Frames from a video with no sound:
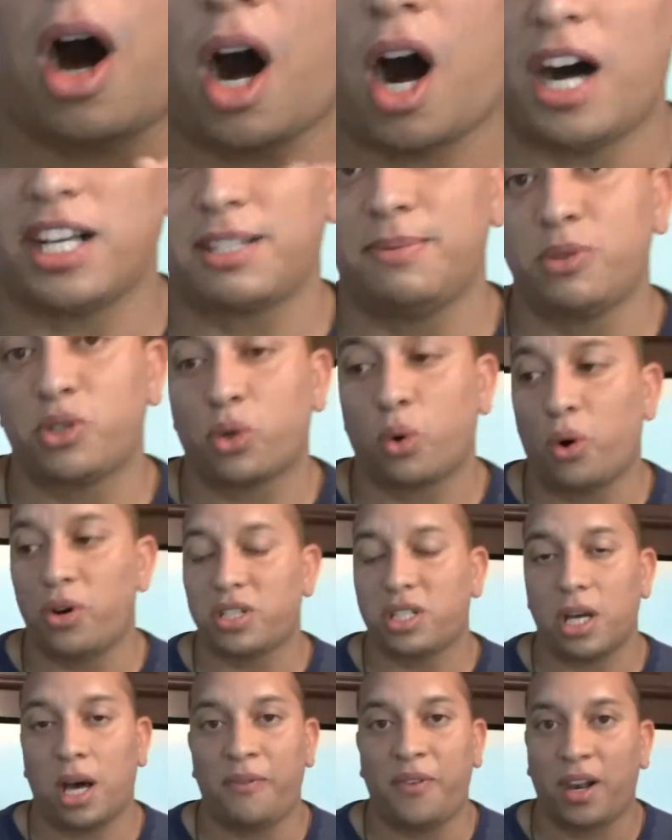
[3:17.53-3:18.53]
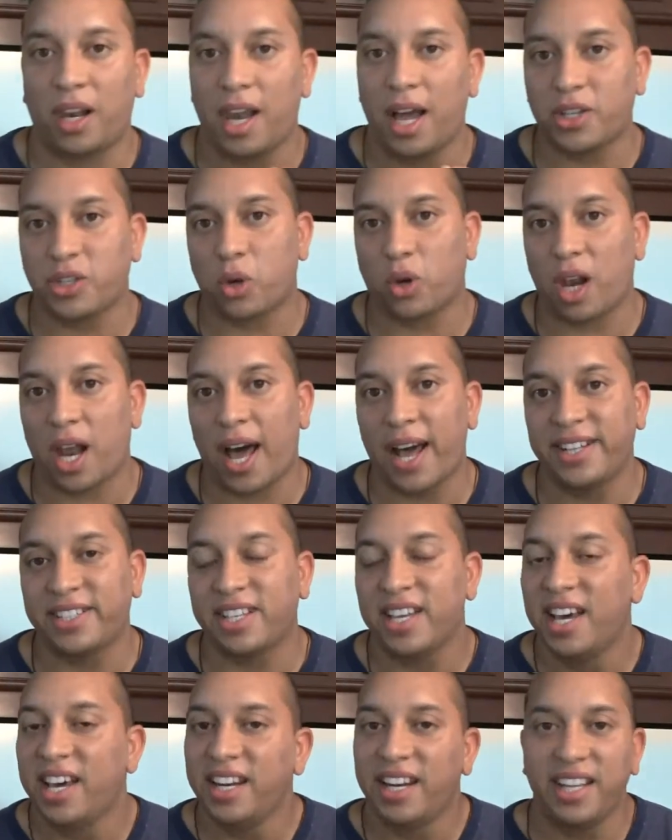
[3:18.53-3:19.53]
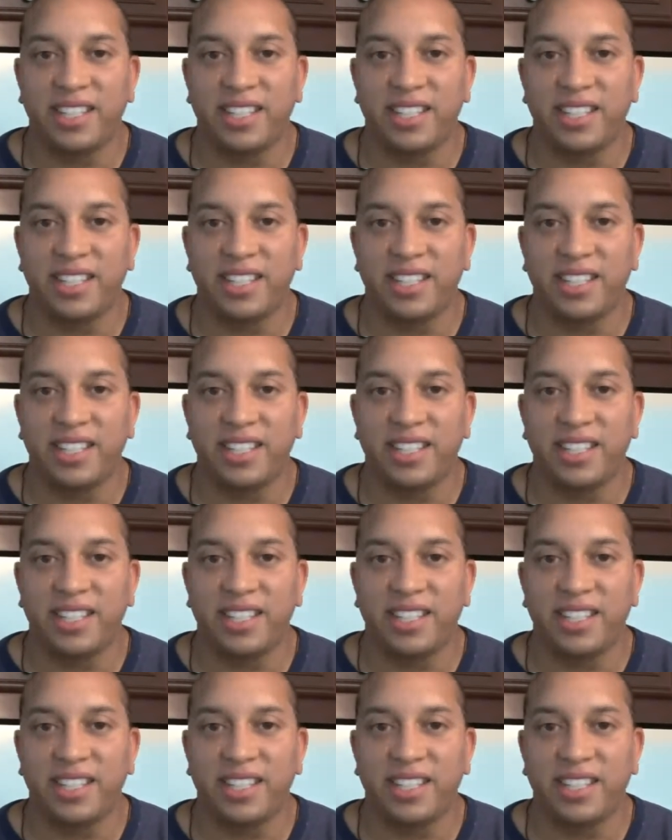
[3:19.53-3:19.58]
Awesome source of electrolytes.